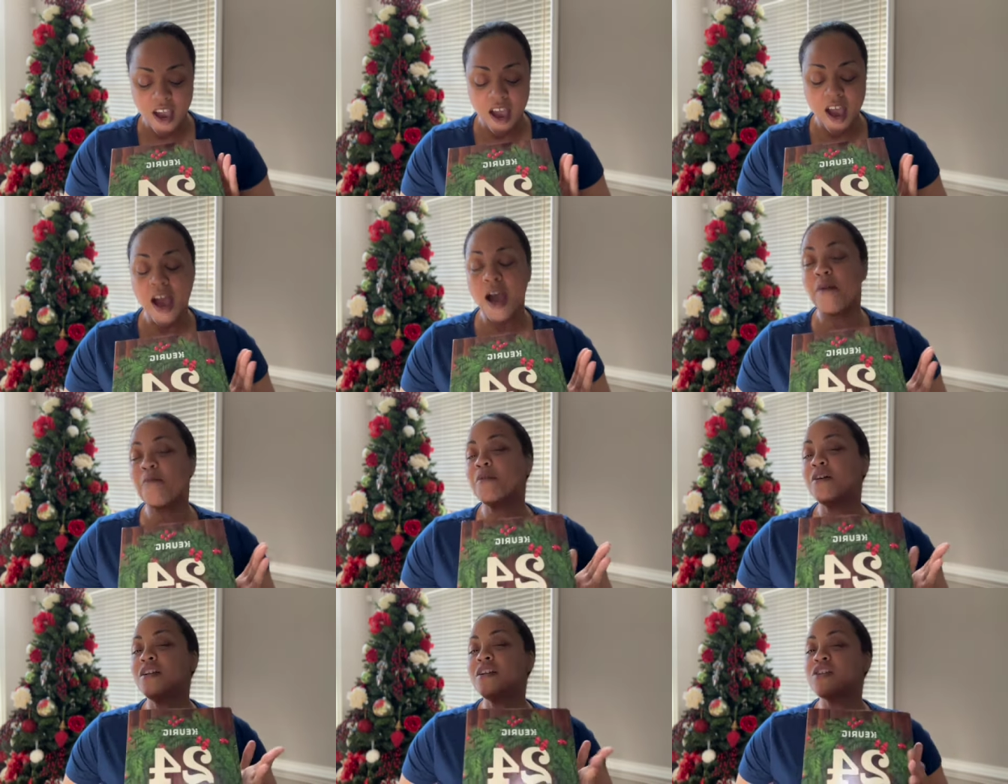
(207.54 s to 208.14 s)

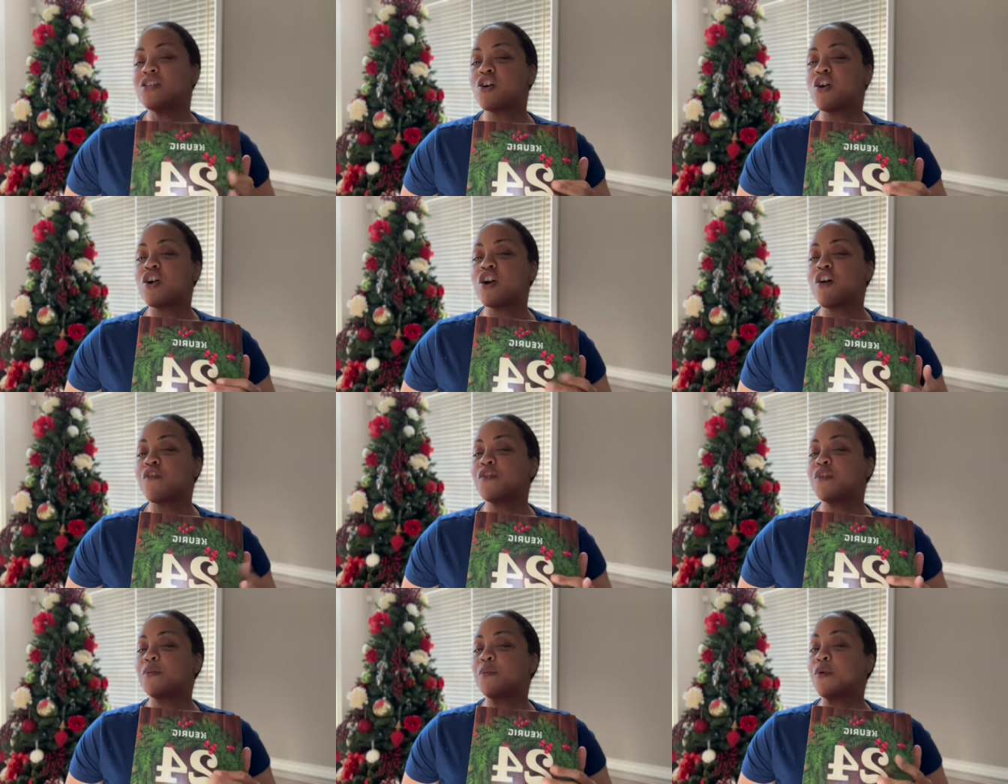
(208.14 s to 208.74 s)
I'm going to start
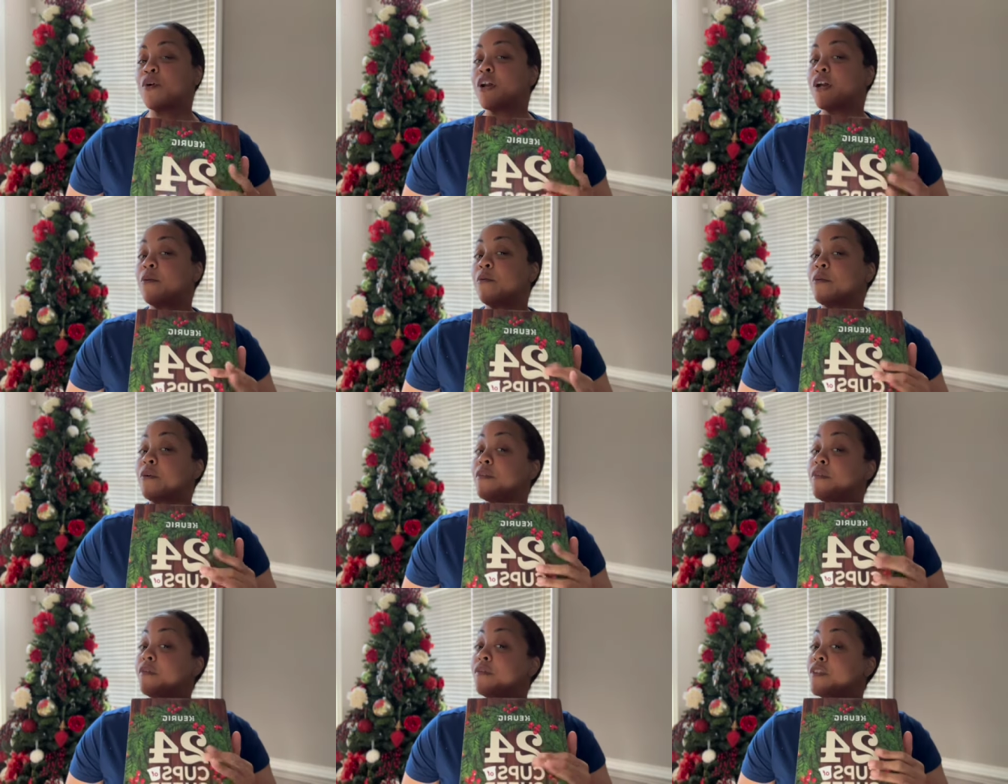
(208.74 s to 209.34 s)
off the morning
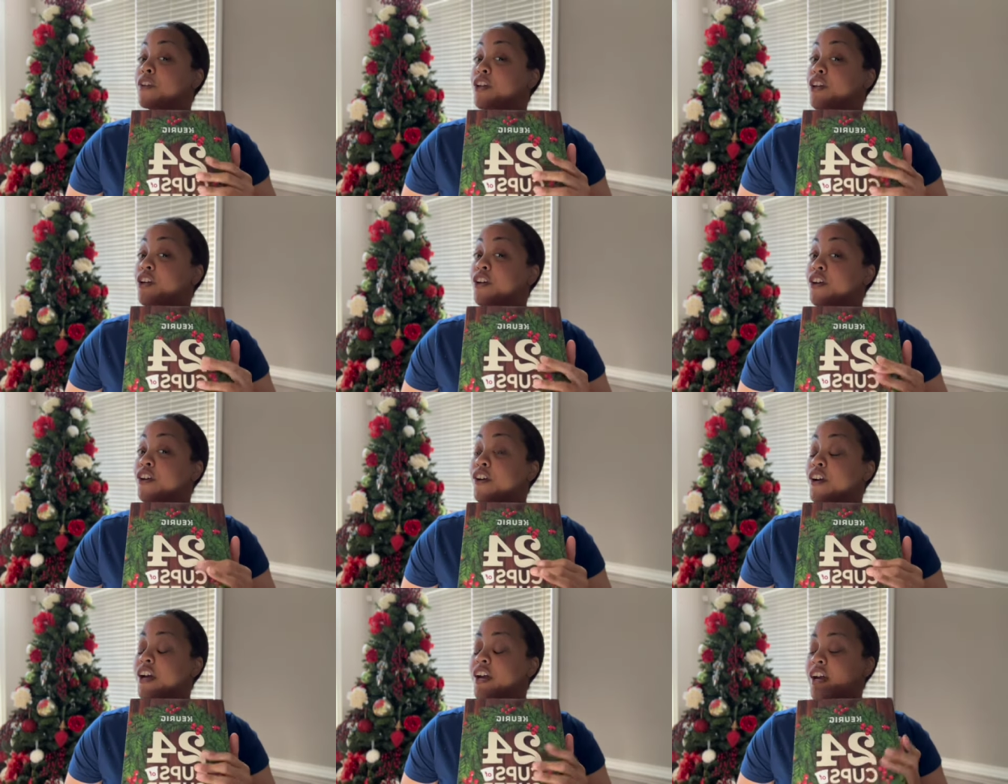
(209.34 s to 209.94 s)
with the
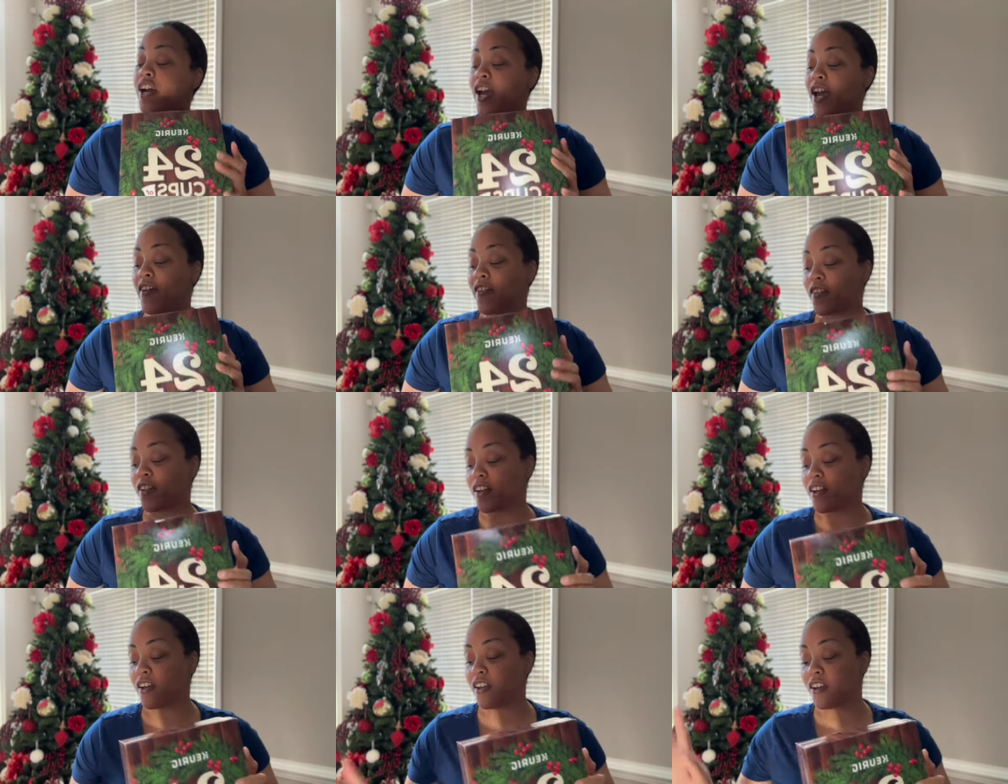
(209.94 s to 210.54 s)
Keurig, and
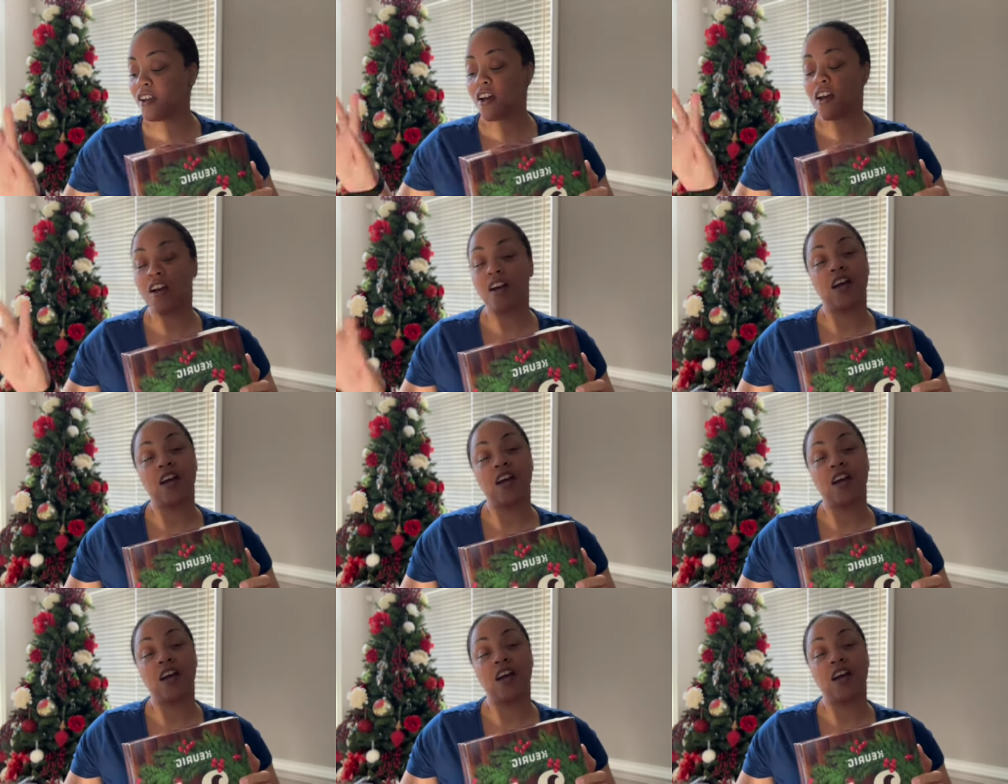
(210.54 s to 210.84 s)
then